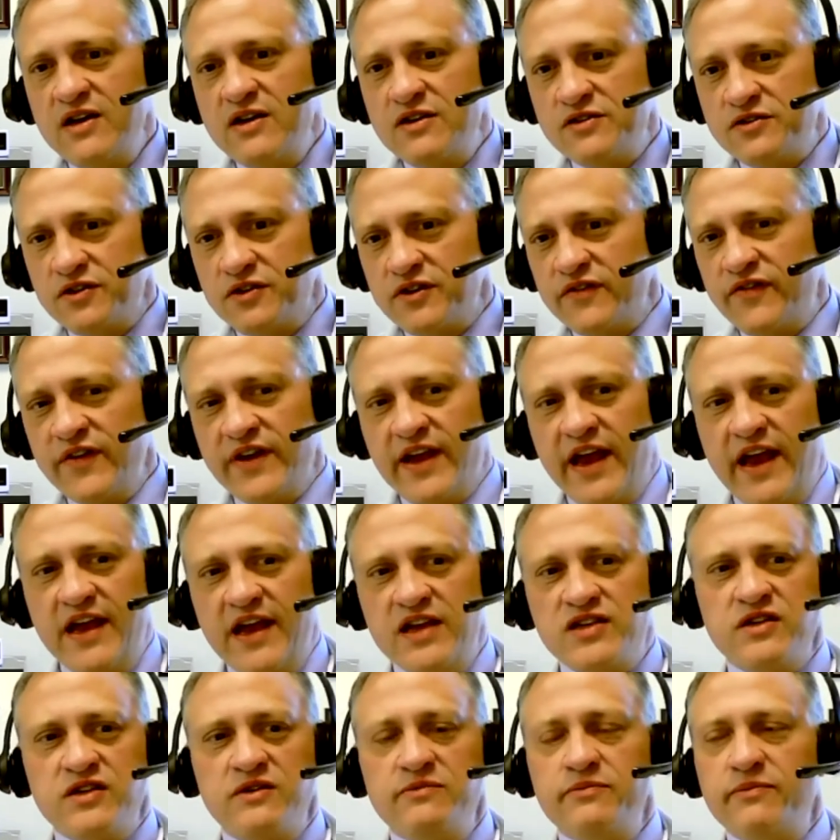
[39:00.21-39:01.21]

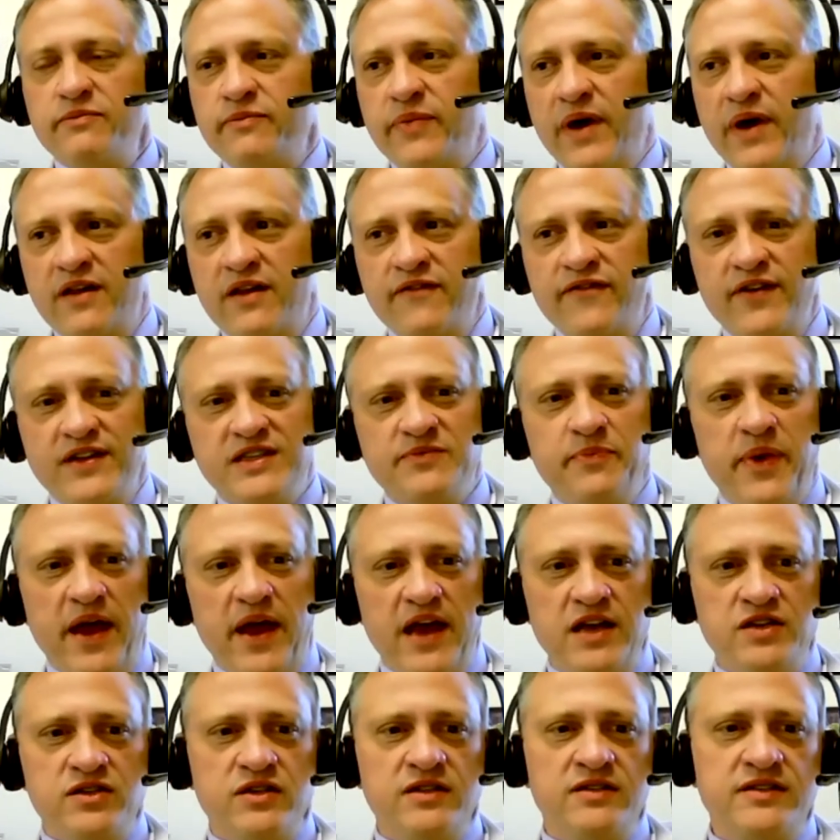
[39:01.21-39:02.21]
Certification benefits
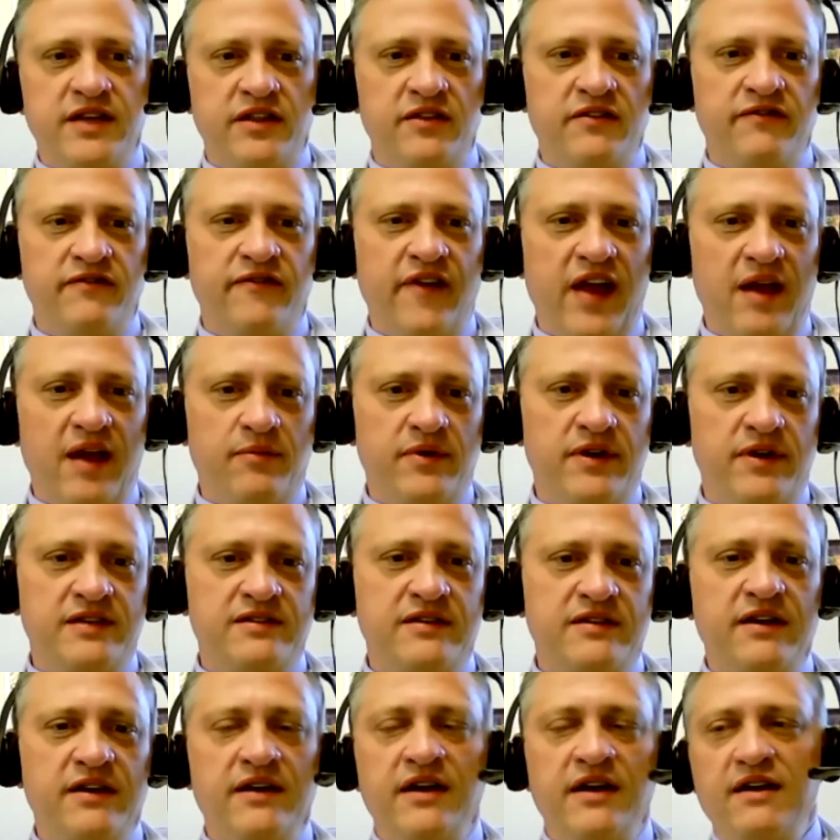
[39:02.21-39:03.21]
patients and their
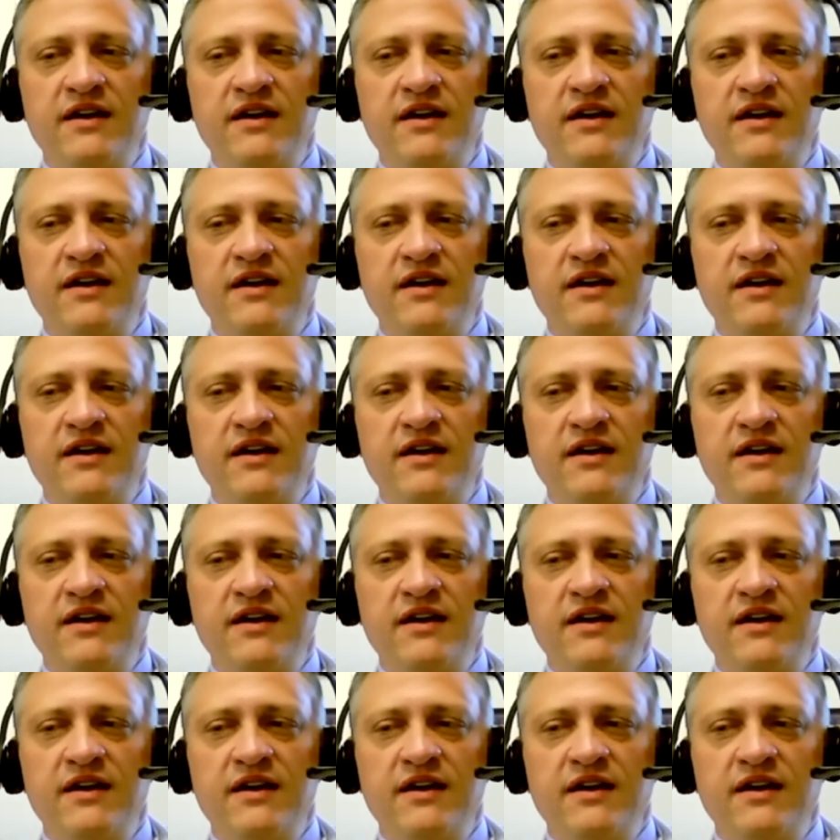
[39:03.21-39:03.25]
families.